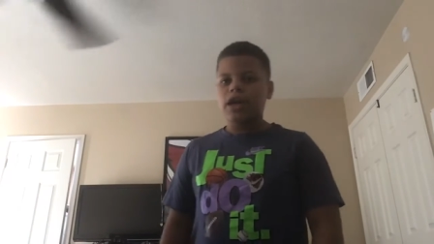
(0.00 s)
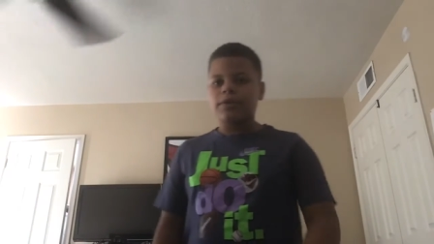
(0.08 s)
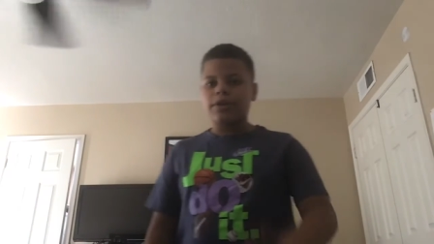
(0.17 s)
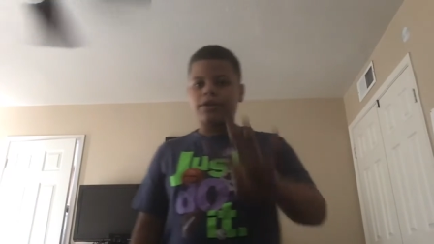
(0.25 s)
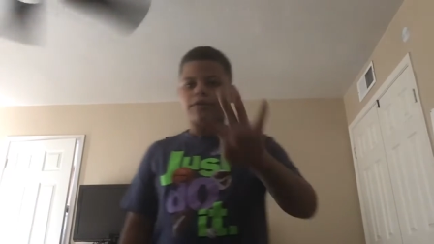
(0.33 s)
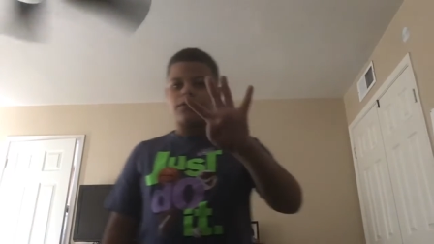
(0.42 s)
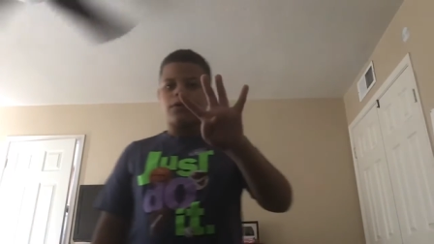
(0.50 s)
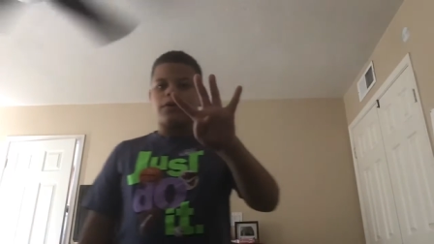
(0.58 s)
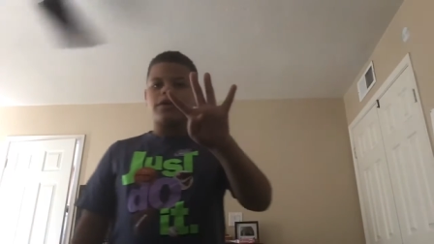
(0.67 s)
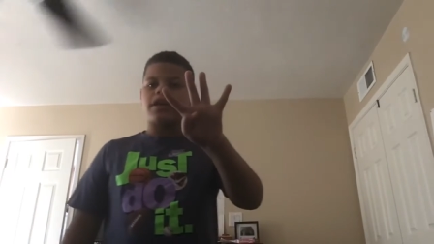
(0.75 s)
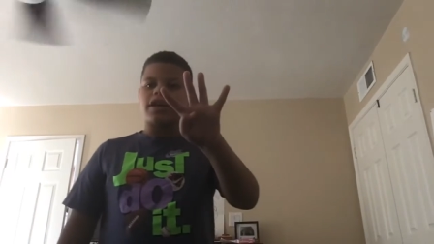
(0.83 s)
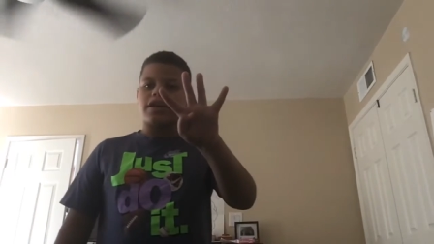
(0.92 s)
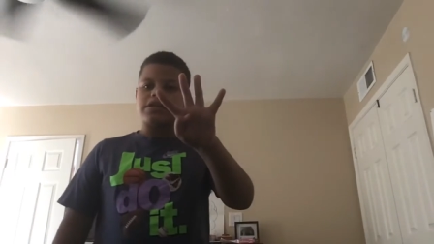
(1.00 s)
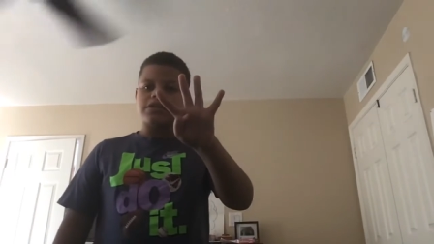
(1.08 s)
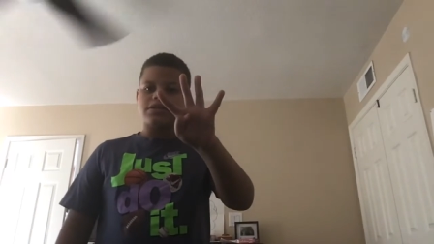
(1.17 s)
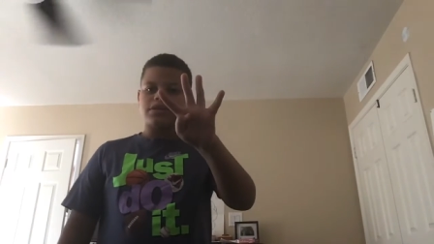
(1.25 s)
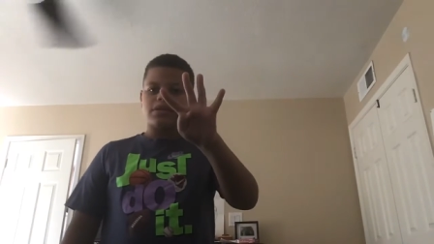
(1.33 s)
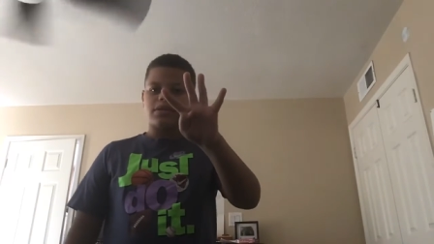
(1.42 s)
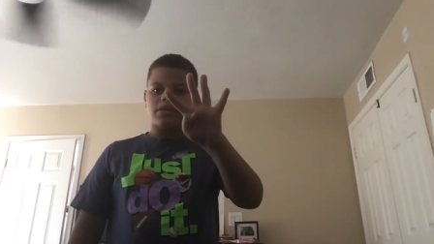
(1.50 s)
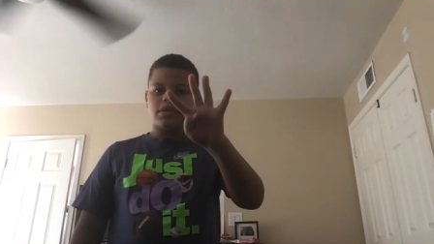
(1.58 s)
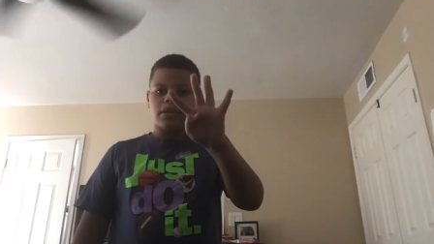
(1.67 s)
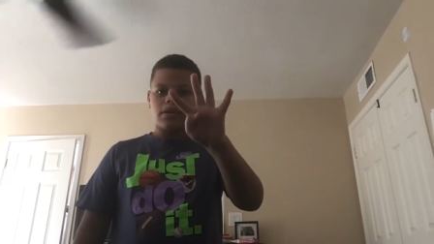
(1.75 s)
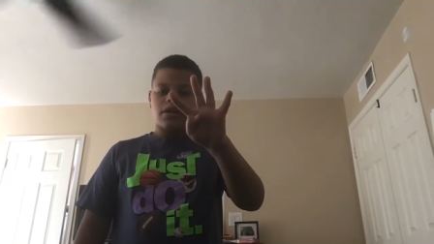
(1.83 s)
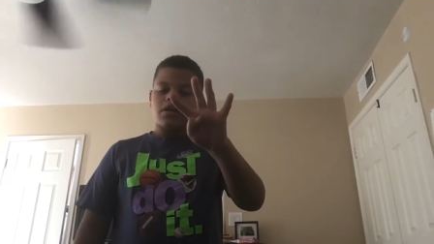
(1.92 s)
I waited four days.
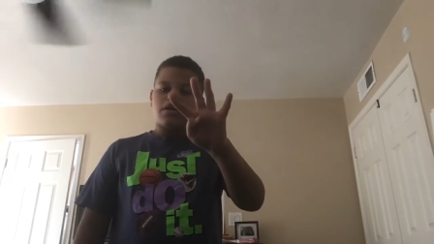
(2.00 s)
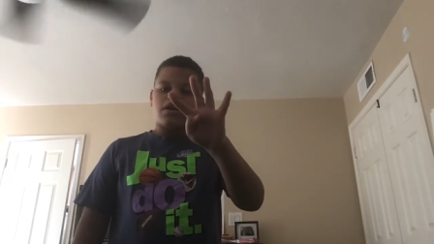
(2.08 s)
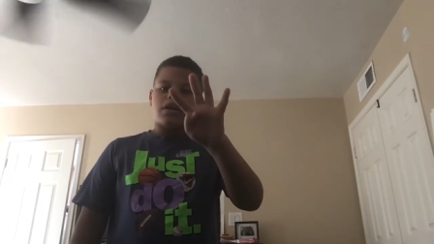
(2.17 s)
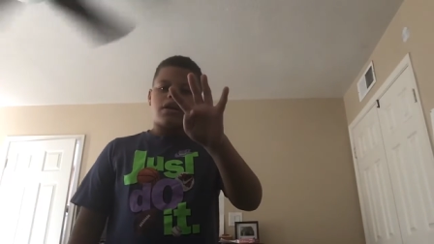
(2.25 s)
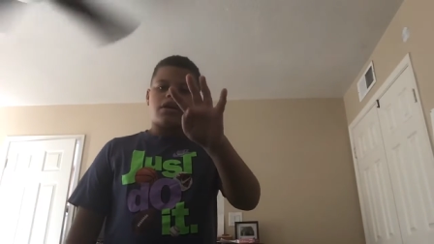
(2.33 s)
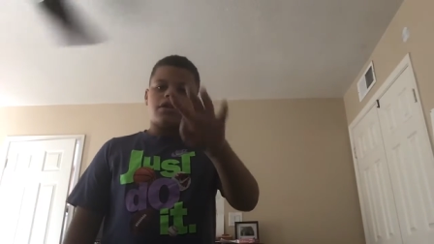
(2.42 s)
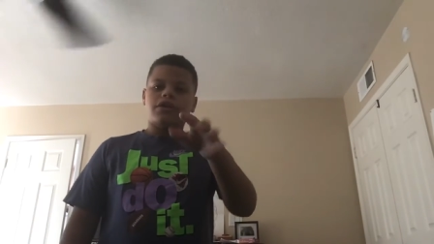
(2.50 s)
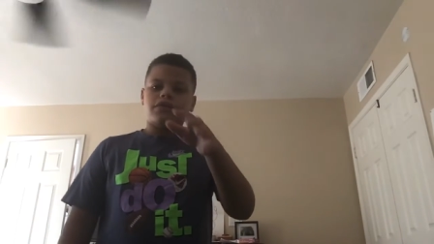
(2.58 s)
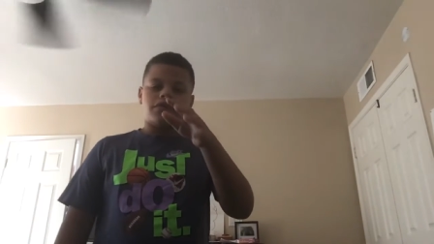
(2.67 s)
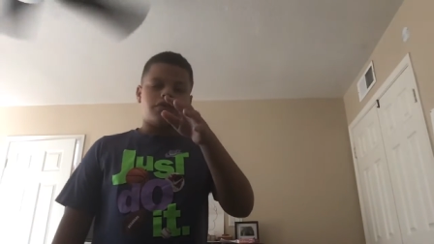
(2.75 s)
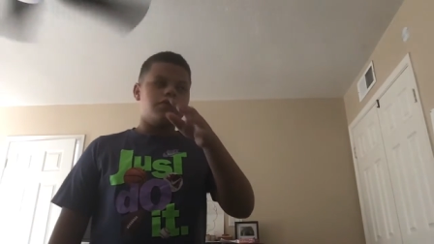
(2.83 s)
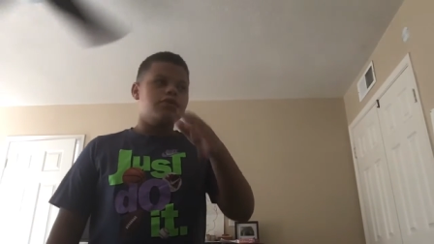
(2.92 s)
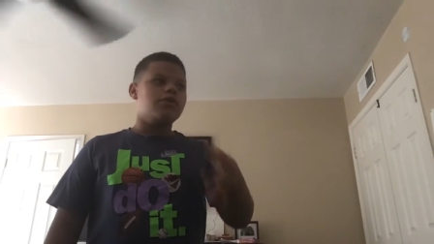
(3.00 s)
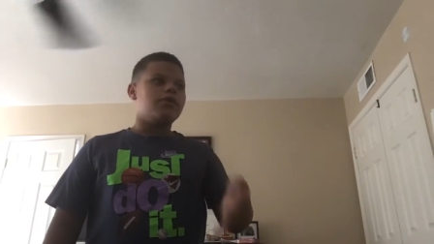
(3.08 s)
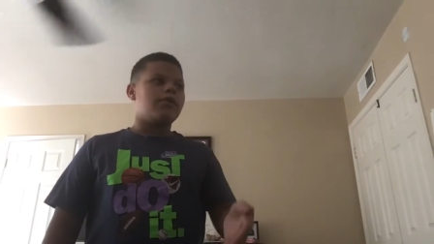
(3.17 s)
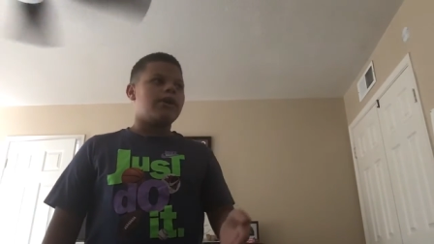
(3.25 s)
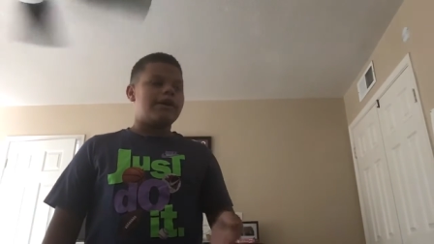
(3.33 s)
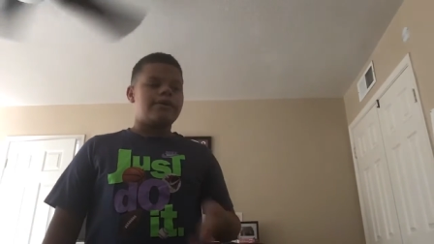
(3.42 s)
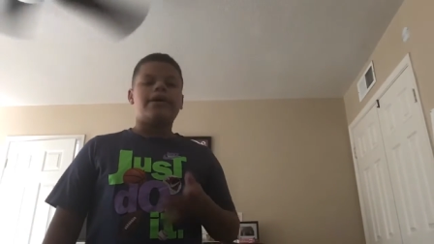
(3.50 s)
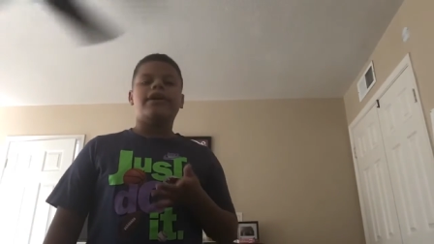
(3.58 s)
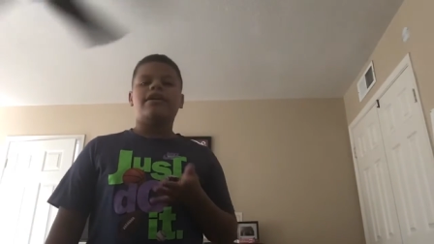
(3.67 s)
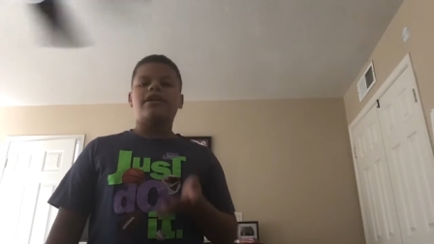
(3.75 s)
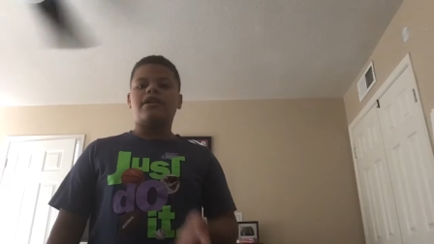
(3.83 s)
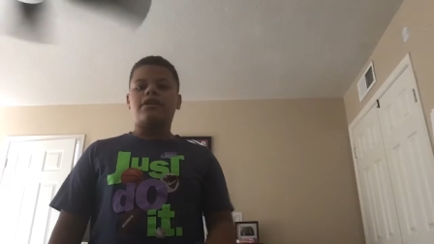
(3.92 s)
And if you know why right
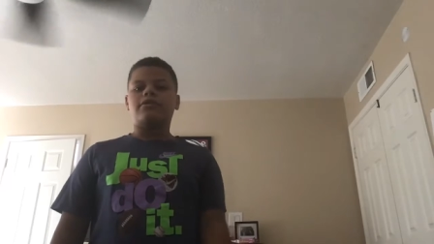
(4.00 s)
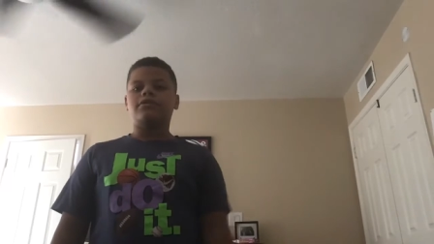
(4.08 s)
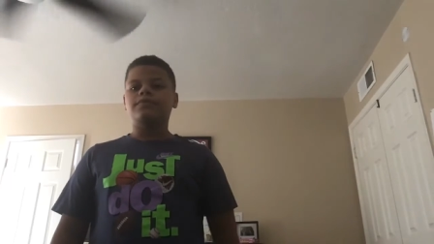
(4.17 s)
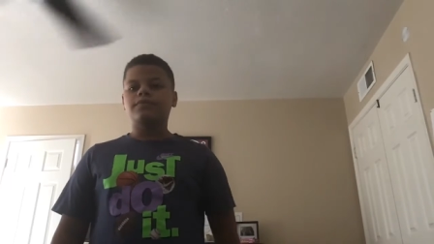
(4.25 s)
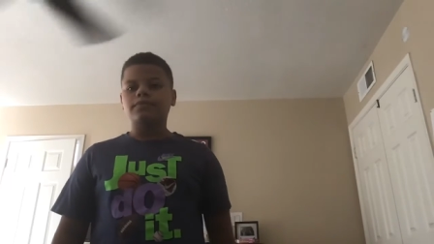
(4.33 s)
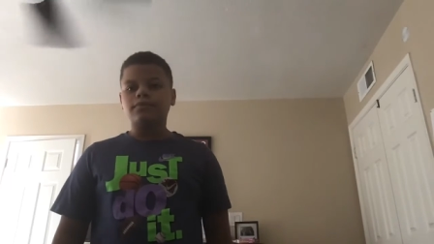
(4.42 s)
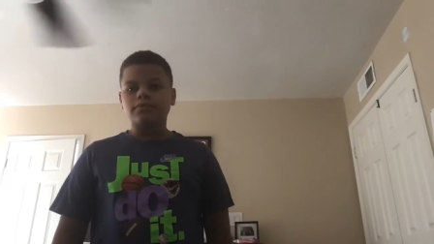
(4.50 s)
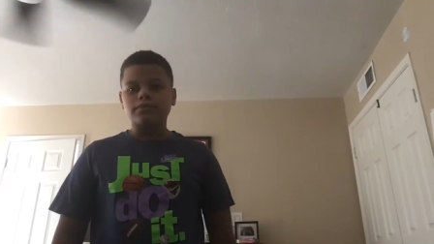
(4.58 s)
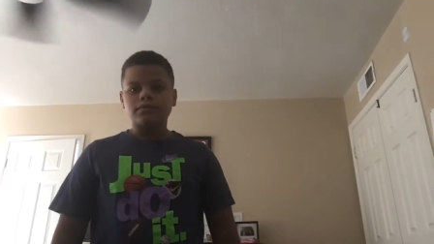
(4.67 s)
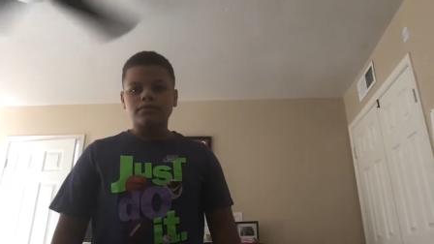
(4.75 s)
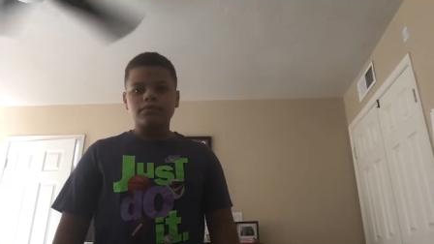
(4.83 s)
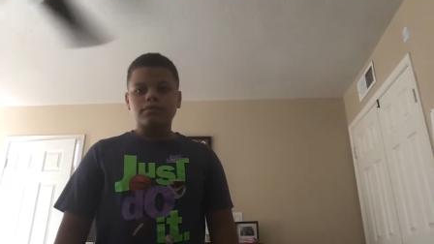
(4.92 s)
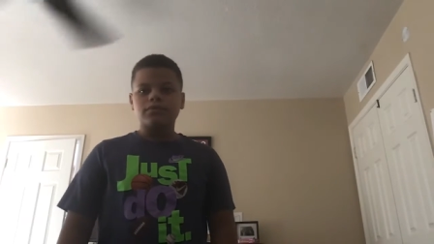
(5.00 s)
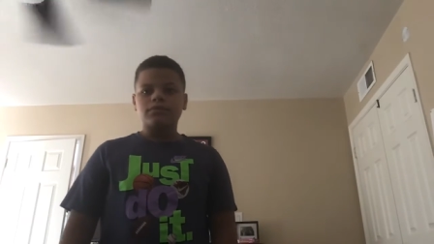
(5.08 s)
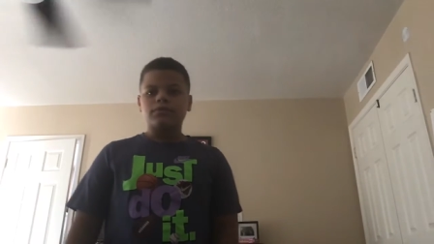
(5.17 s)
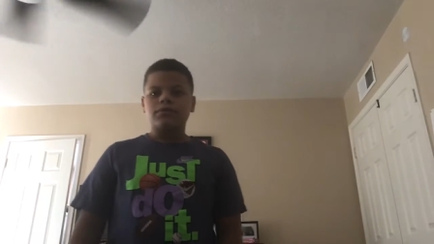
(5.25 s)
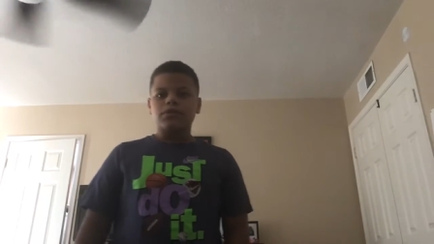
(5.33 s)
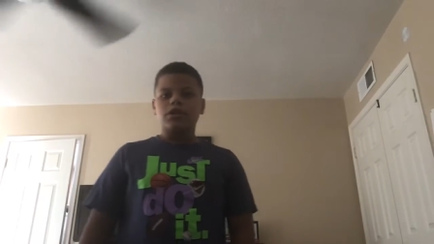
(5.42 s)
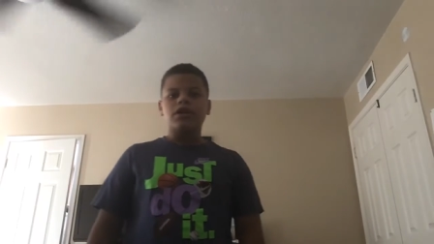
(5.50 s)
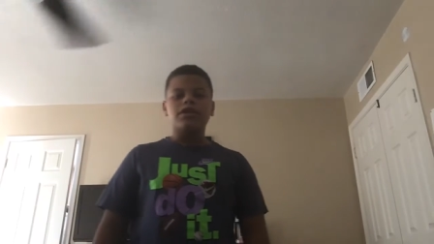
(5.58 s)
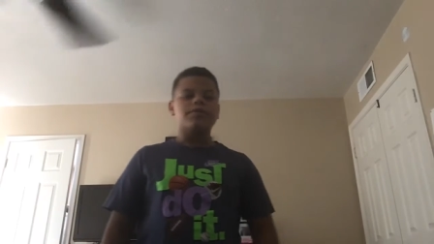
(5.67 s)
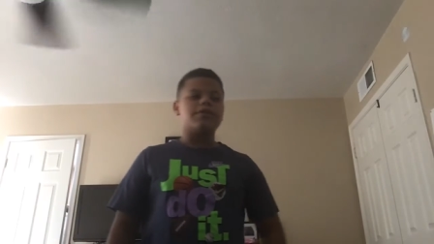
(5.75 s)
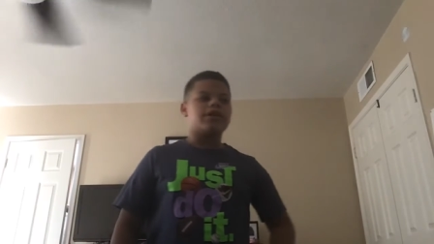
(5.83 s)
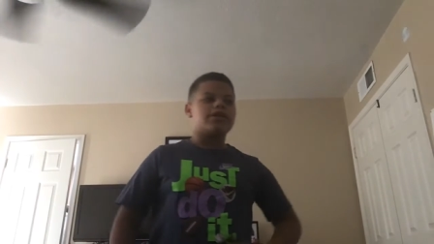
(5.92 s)
now, it's
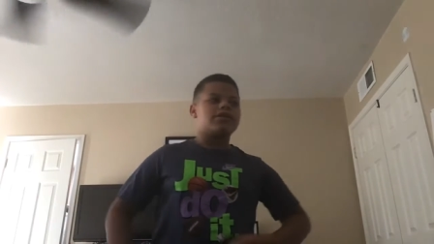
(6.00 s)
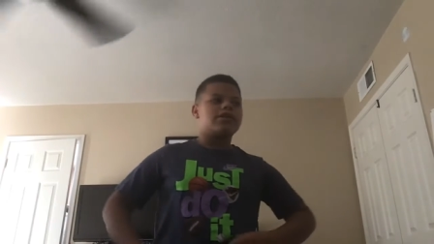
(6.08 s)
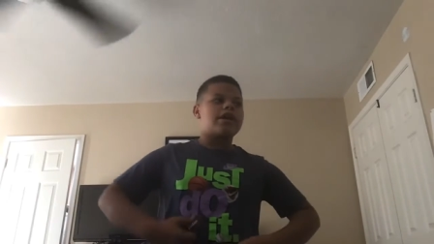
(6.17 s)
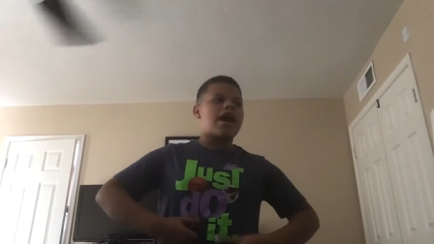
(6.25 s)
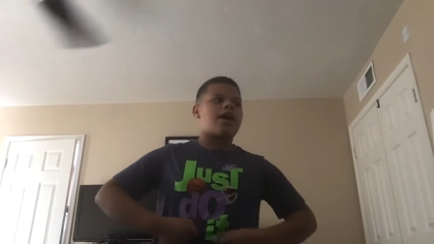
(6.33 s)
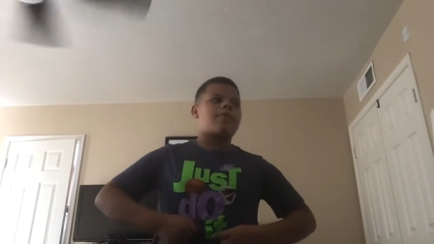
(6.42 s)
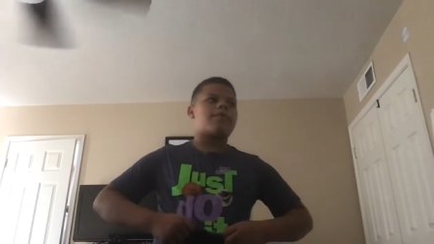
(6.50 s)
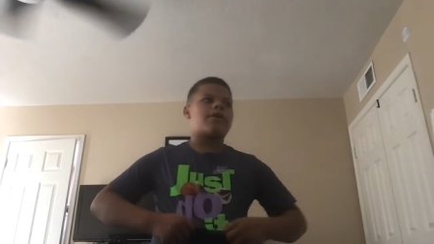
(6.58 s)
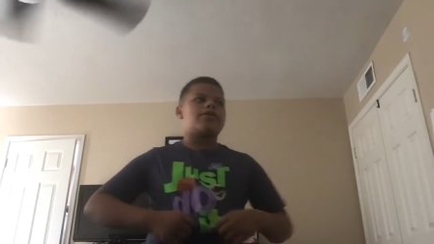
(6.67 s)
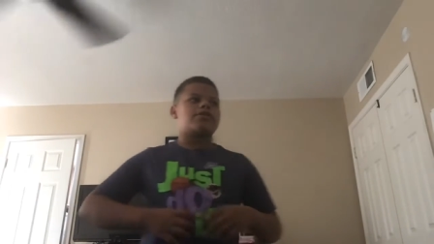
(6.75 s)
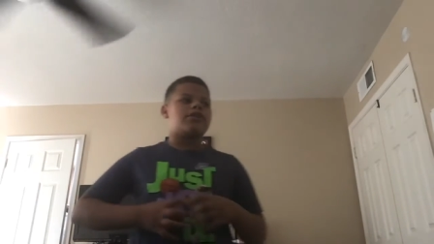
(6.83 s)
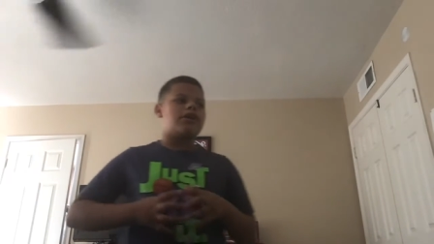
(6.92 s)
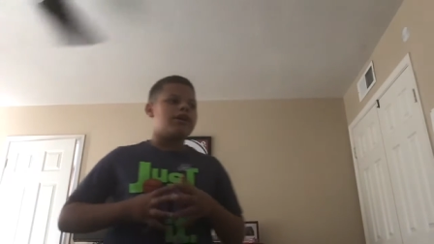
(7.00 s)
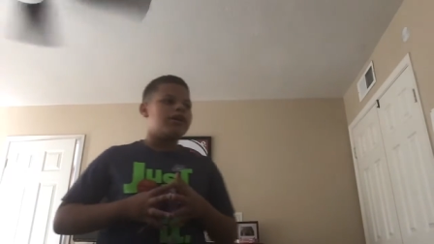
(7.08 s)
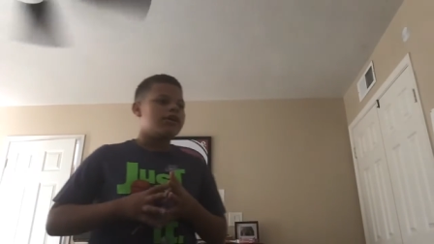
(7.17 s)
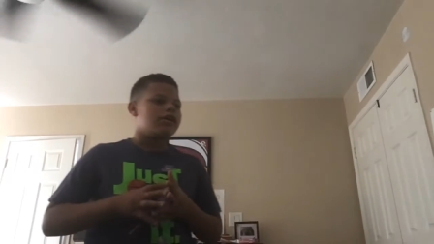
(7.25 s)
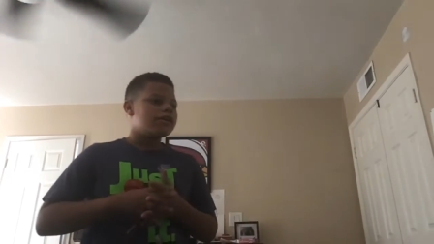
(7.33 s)
because of Dak Prescott.